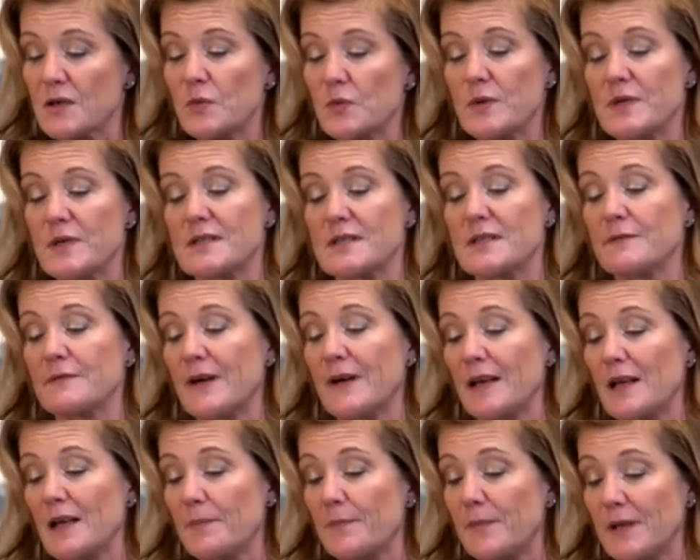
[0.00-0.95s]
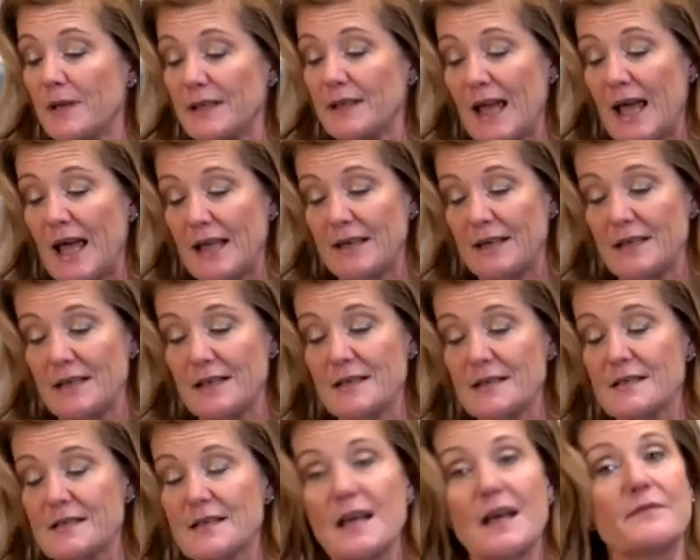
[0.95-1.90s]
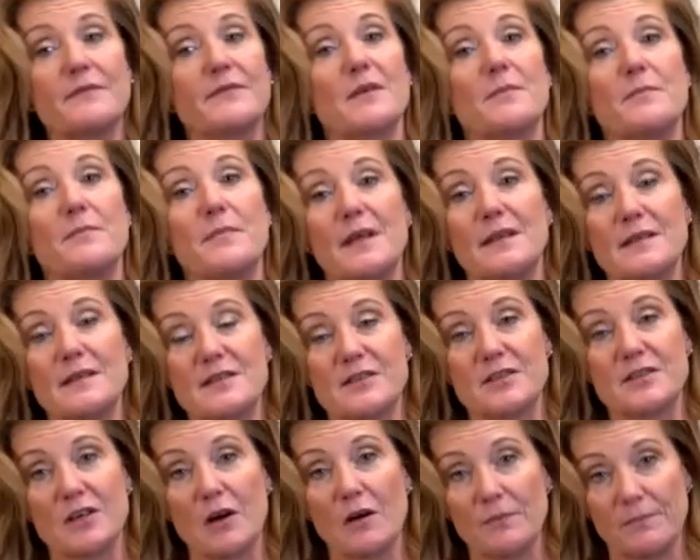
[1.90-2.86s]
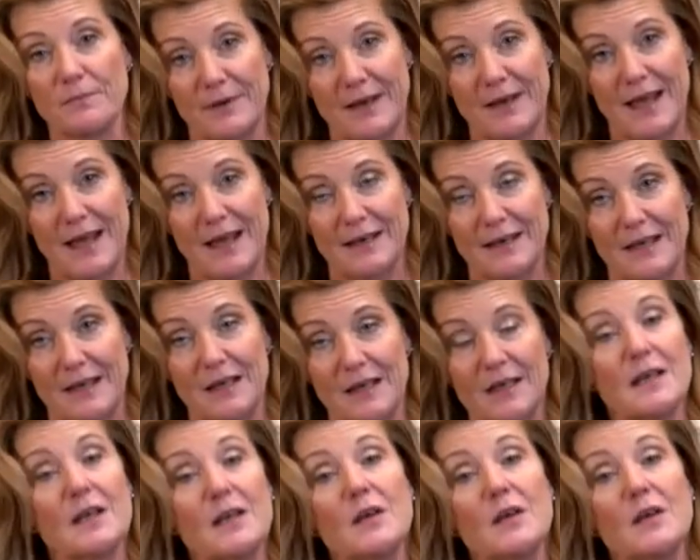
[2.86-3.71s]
who is development analyst at the Ministry of Planning,